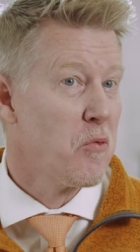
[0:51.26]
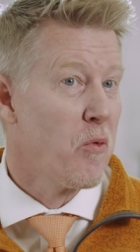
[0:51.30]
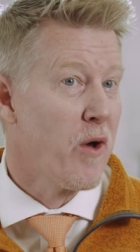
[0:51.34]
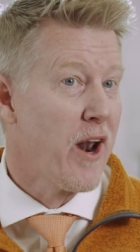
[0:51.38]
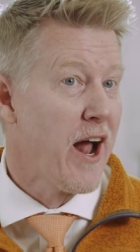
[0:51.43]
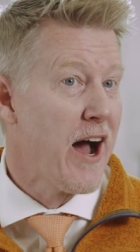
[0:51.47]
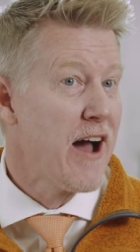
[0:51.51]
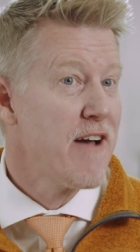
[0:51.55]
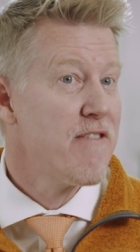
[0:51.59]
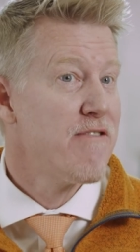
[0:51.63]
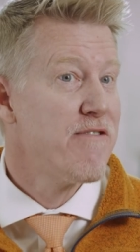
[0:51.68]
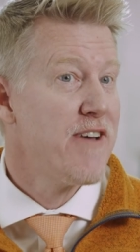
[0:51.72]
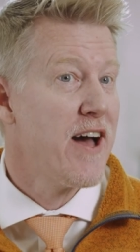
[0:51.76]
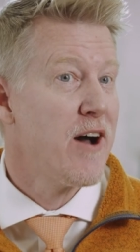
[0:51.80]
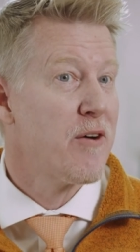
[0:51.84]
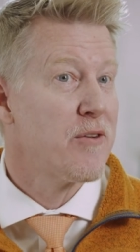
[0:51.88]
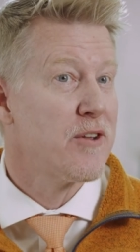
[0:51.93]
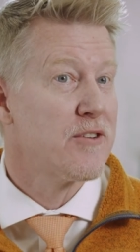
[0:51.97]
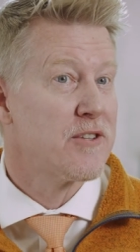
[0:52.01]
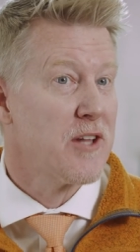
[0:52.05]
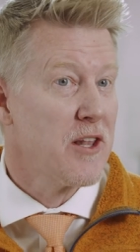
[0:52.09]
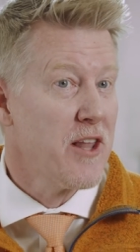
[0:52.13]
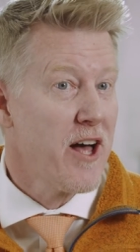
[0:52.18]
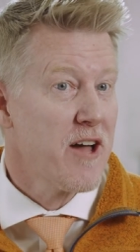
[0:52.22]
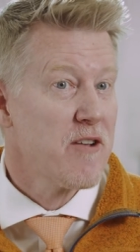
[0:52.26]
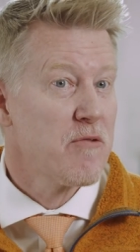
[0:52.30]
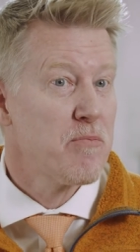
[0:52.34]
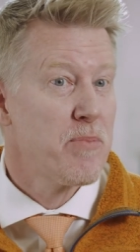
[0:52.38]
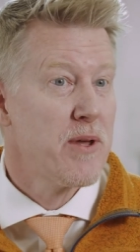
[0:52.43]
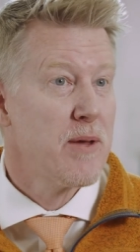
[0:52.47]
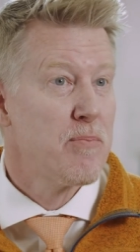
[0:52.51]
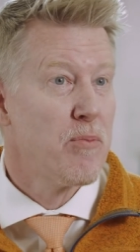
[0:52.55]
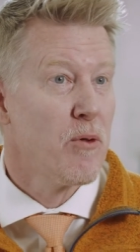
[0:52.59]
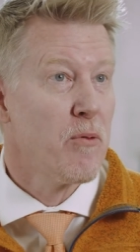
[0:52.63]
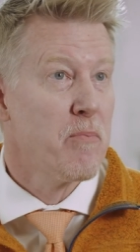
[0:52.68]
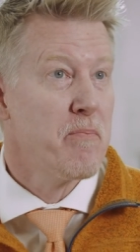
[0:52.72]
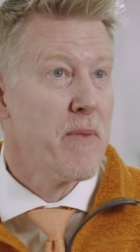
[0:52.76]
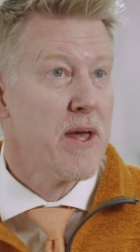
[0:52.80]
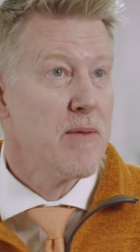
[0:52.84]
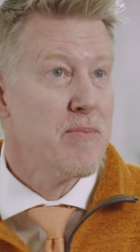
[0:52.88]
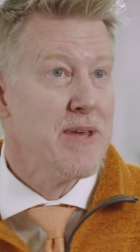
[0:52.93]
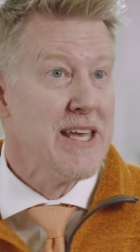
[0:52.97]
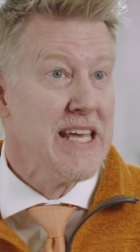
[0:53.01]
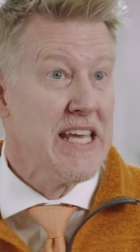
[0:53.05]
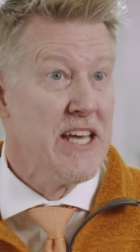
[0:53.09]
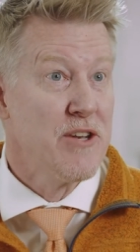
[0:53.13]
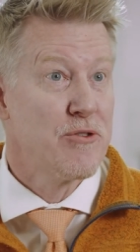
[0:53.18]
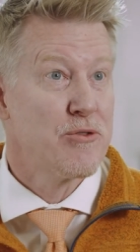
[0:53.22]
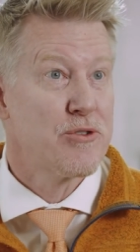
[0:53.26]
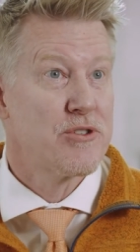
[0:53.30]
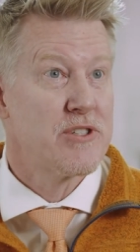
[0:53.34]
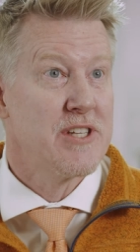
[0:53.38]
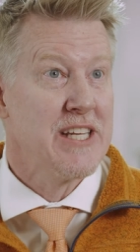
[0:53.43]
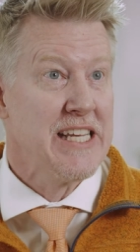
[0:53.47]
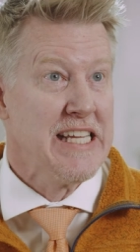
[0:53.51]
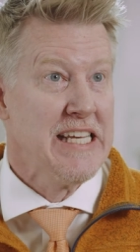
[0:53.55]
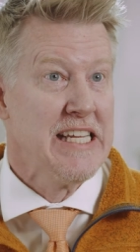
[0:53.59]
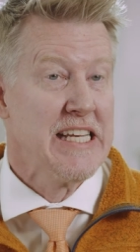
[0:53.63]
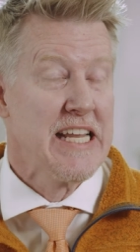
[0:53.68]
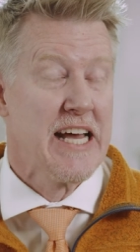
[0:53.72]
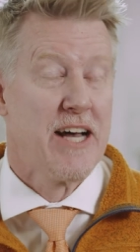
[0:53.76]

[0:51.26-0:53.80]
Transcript: What I've found is a lot of people may be interested in